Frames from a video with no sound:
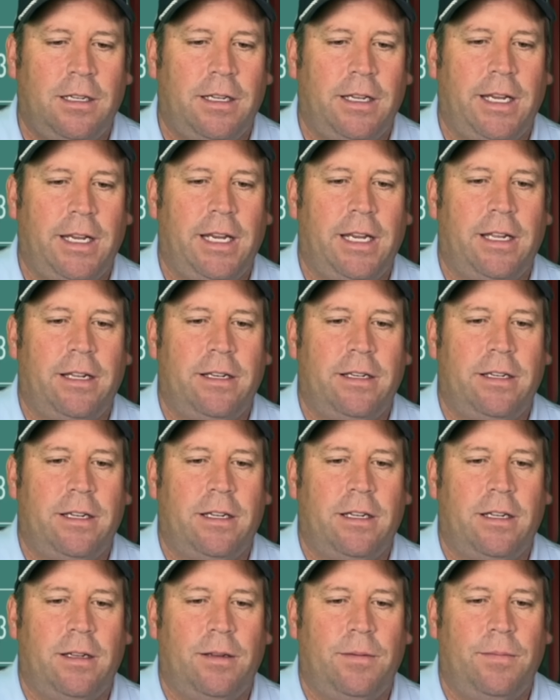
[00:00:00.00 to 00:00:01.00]
And
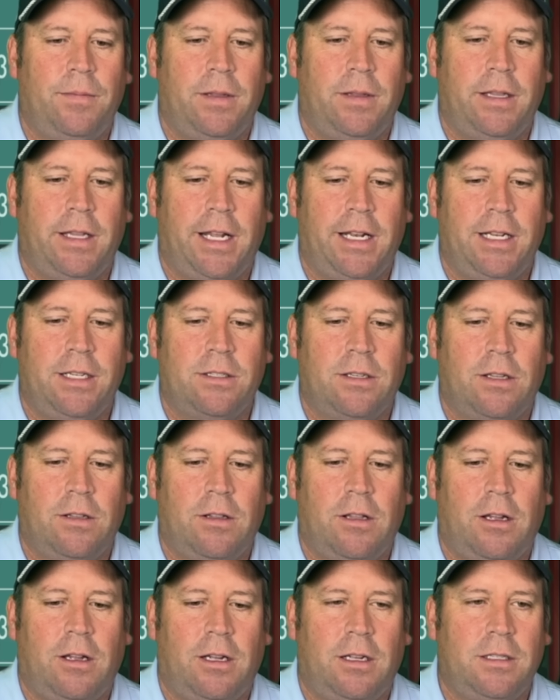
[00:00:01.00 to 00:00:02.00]
um, that is a
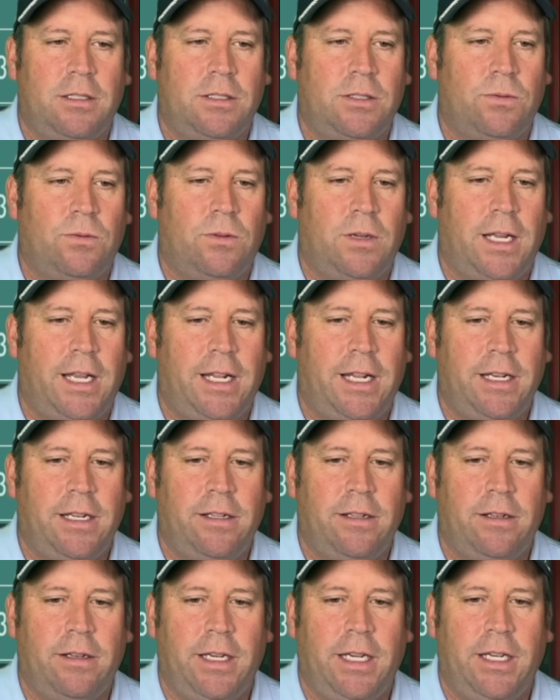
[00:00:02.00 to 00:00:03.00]
loss. So we'll add
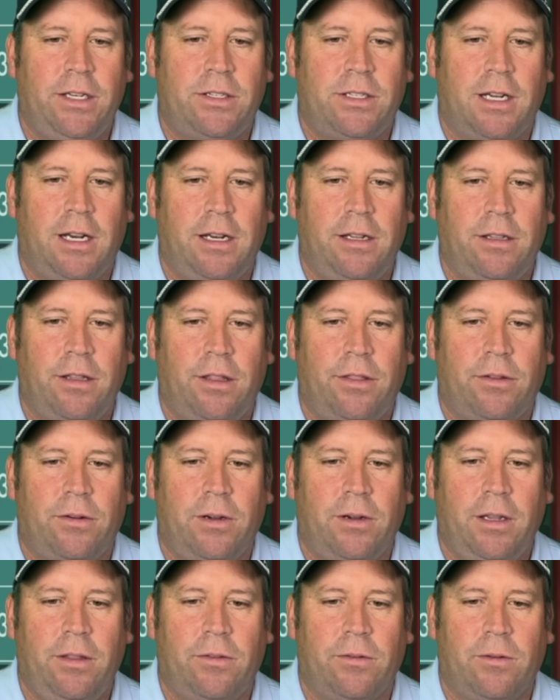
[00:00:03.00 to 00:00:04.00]
in each side of the
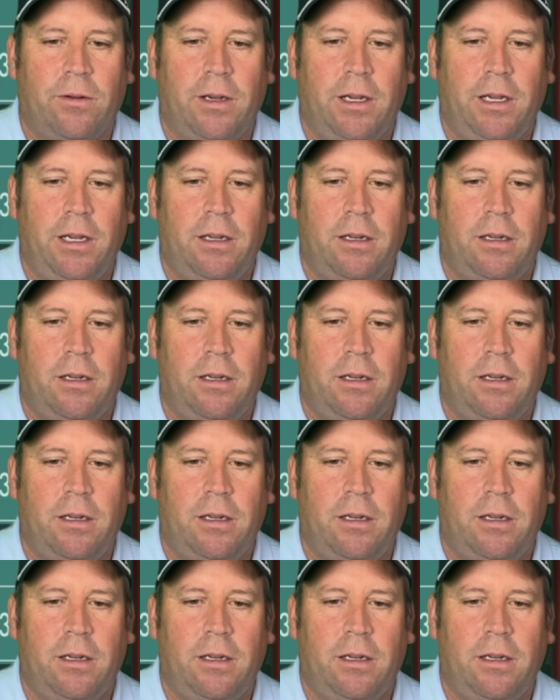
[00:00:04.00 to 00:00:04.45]
33.